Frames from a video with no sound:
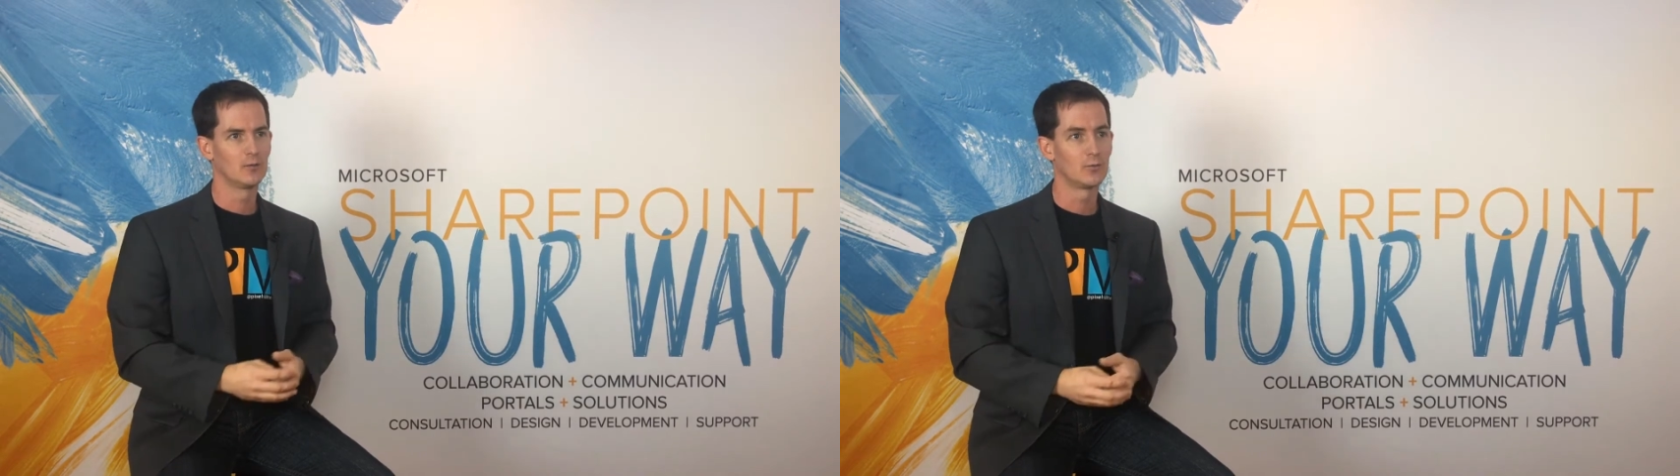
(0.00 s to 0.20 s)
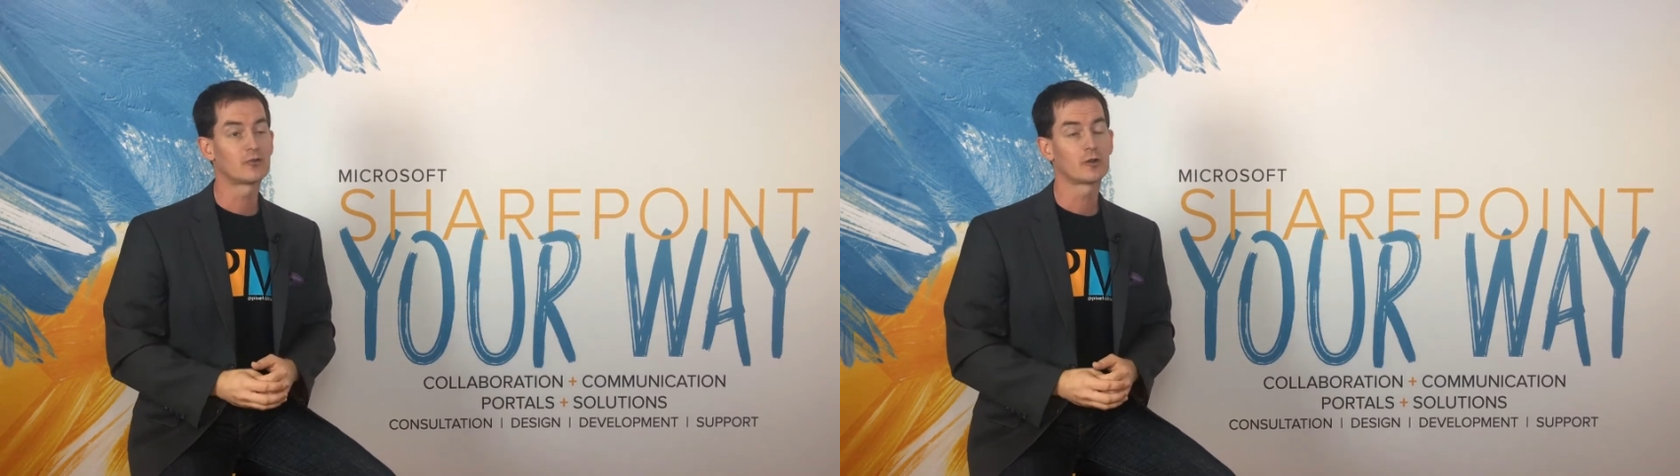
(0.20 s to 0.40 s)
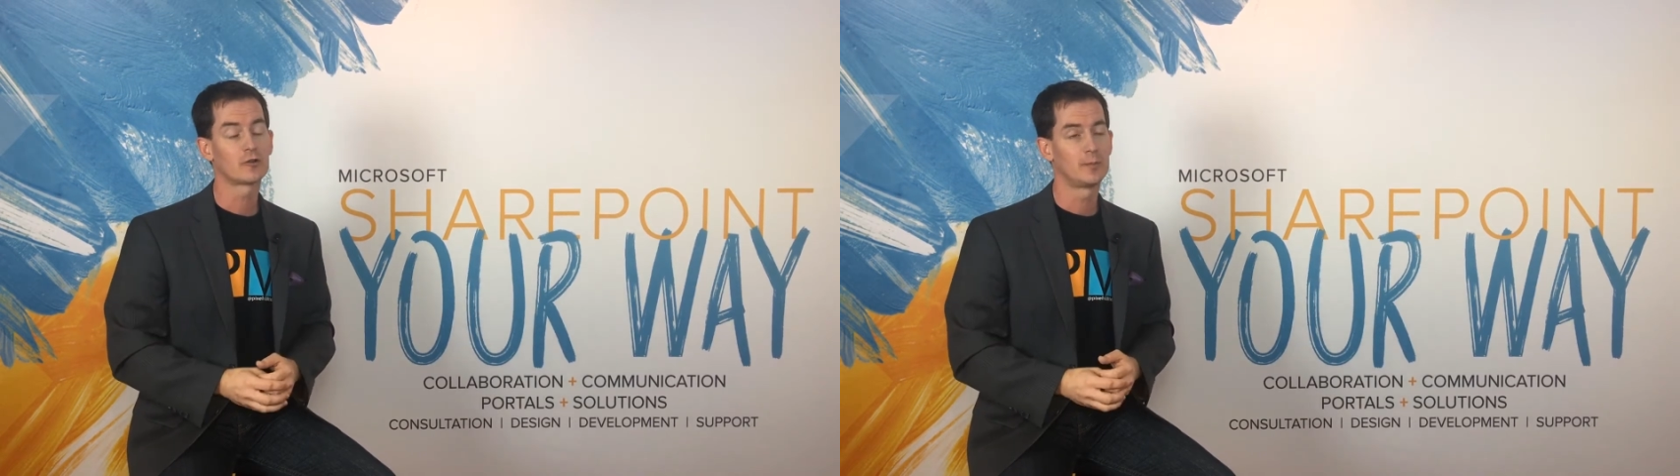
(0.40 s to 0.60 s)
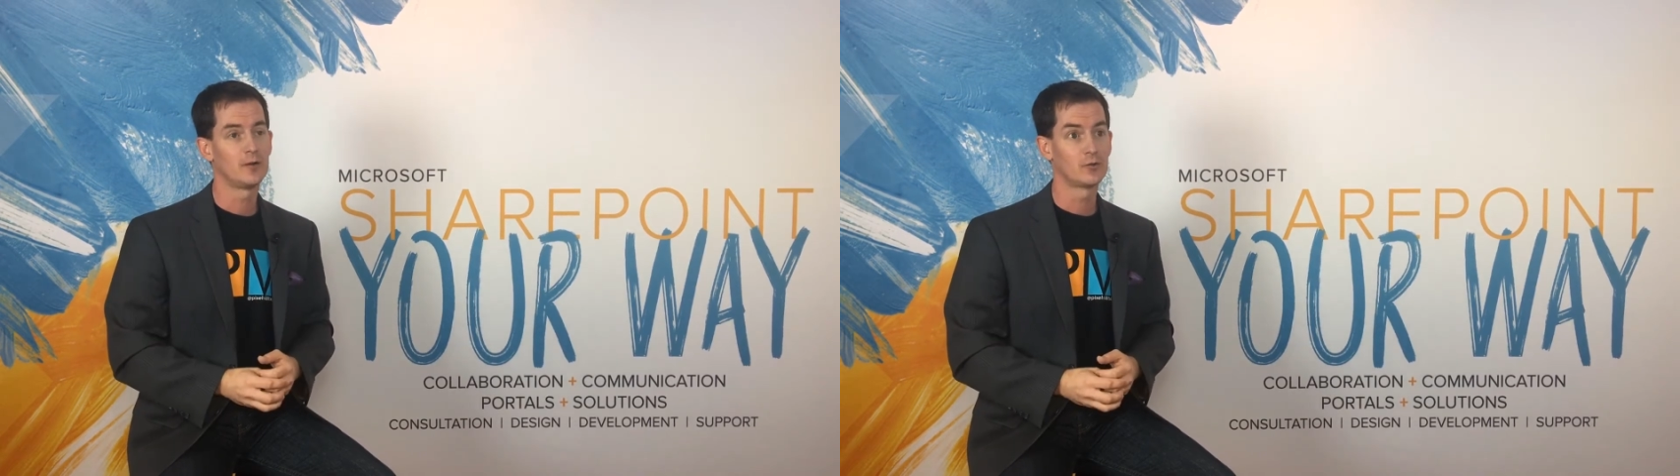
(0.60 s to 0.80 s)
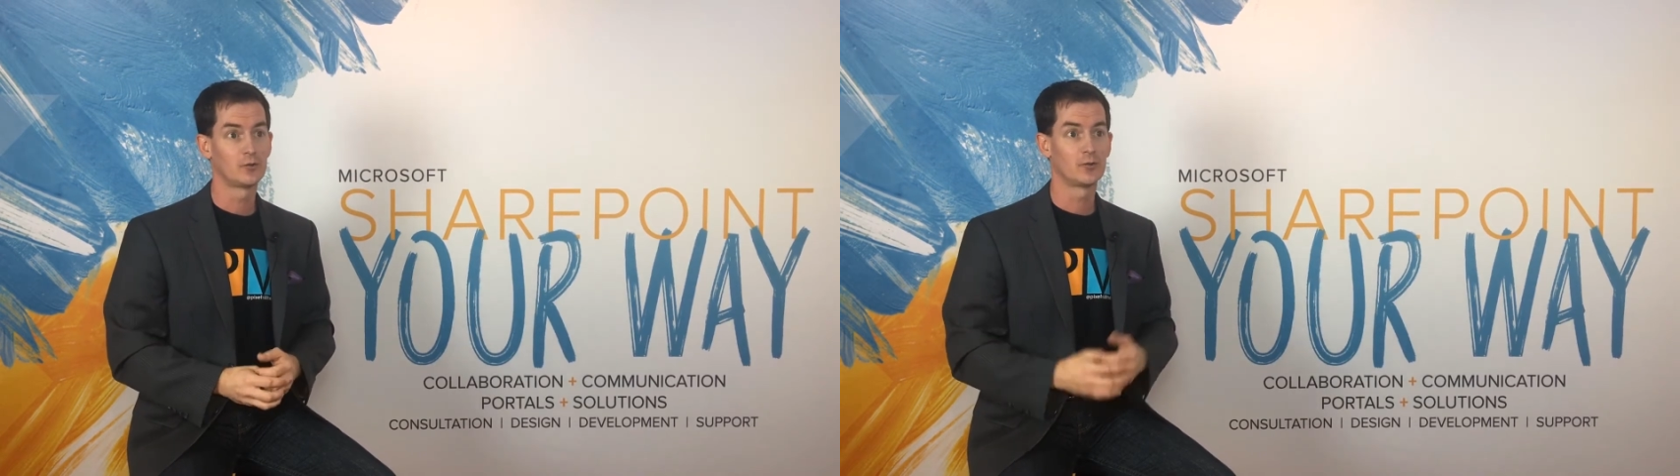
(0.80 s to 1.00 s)
richer
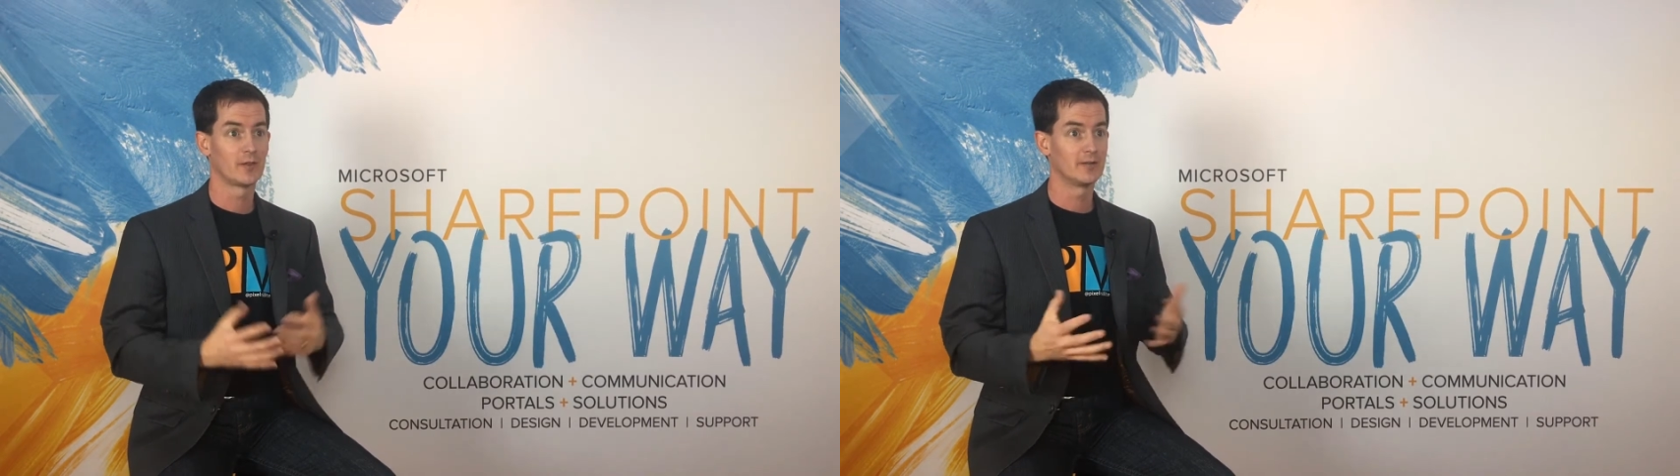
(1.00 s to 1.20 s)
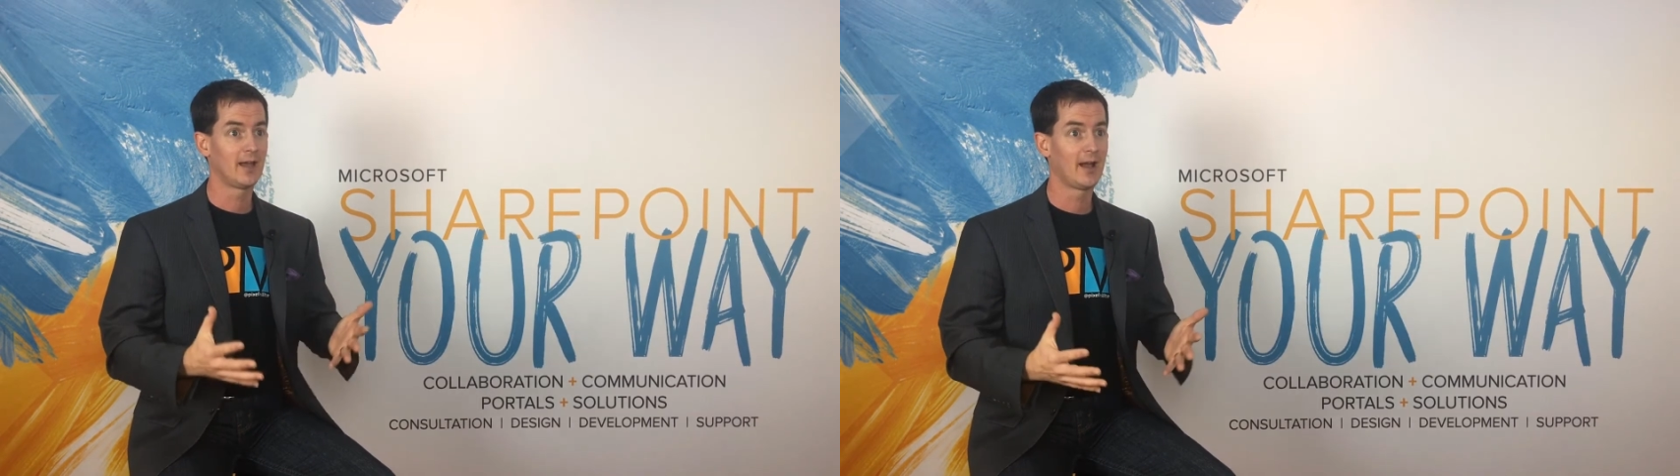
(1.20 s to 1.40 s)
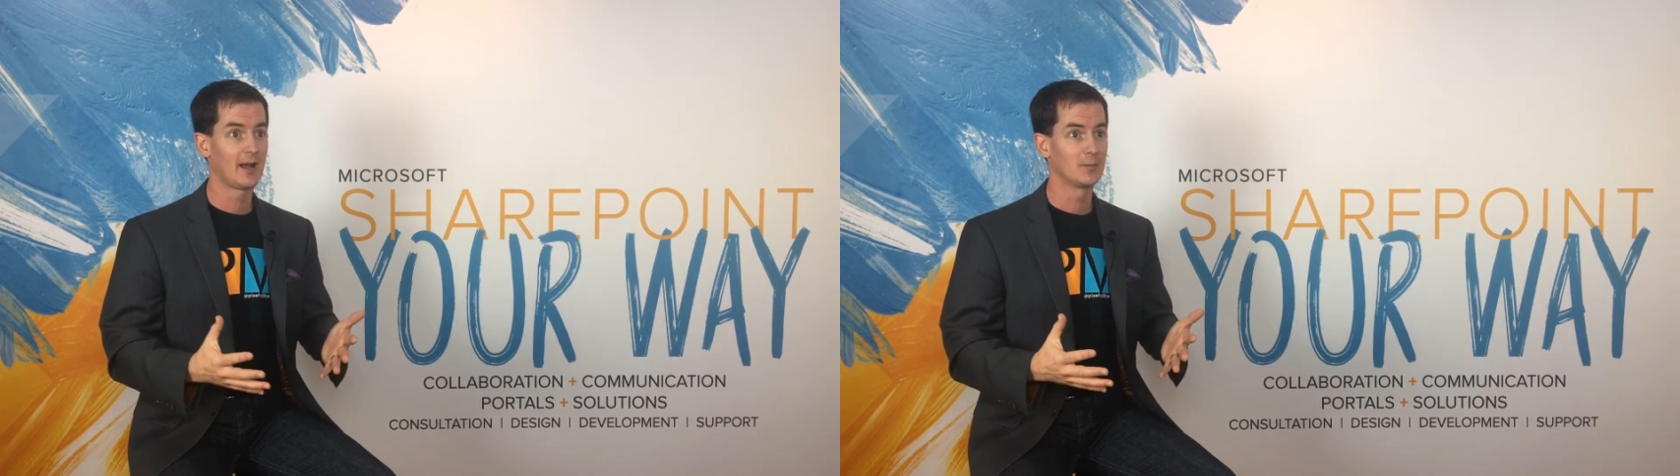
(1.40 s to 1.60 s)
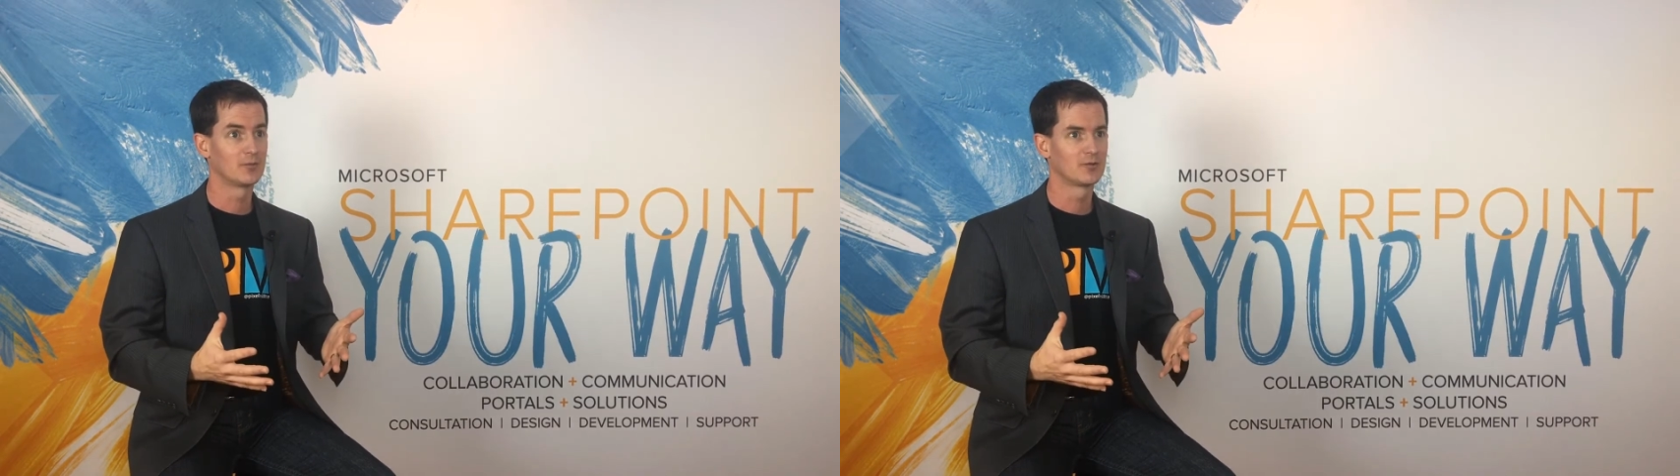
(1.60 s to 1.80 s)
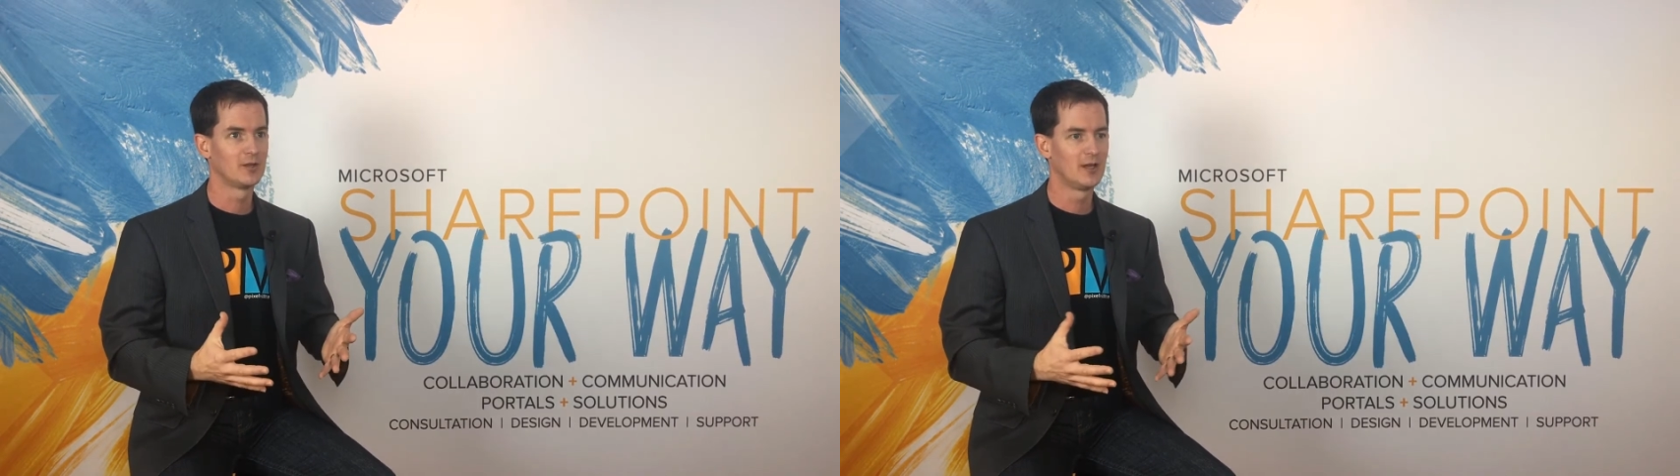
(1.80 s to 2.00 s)
experiences within the tabs,